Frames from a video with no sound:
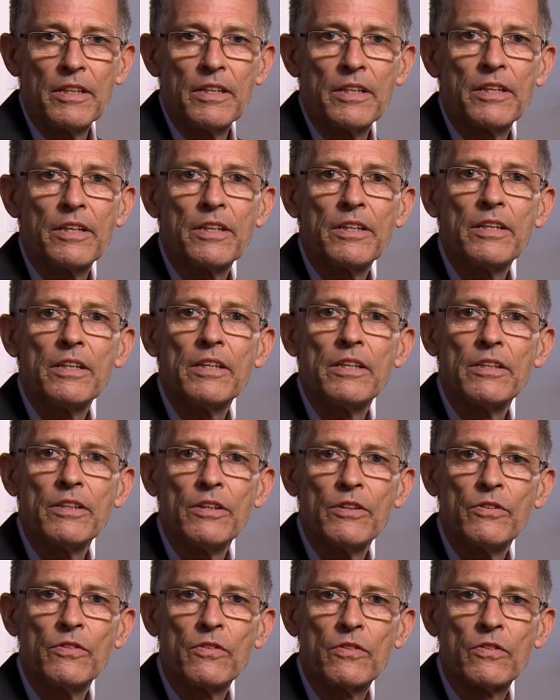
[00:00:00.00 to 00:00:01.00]
He
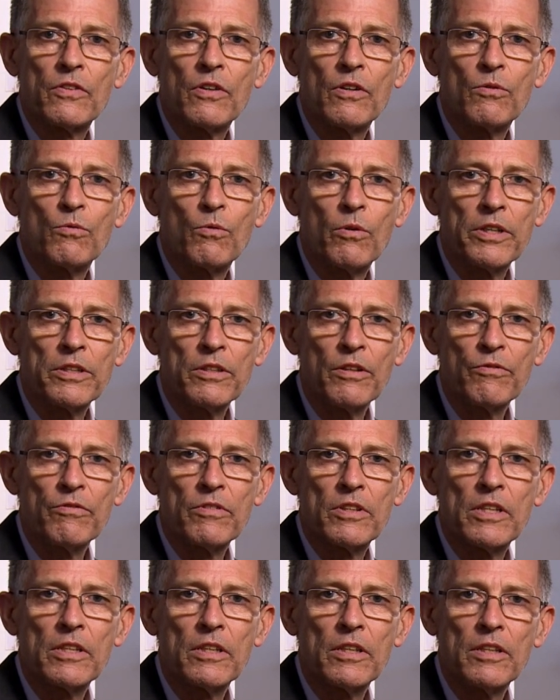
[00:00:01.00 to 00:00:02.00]
is one
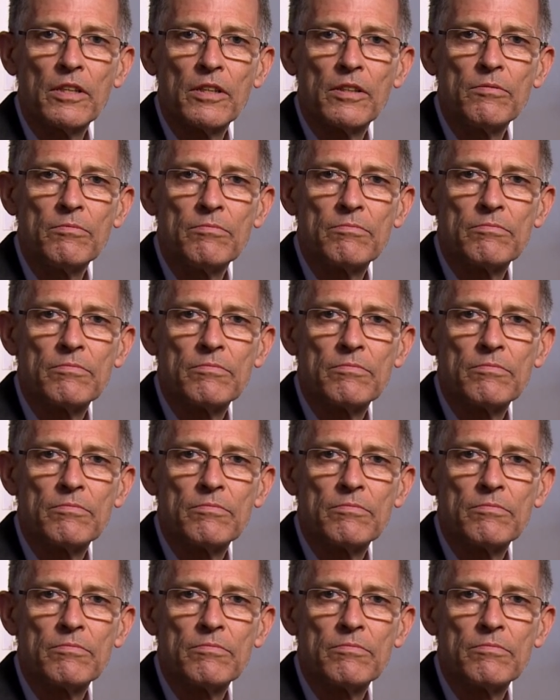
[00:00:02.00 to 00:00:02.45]
of the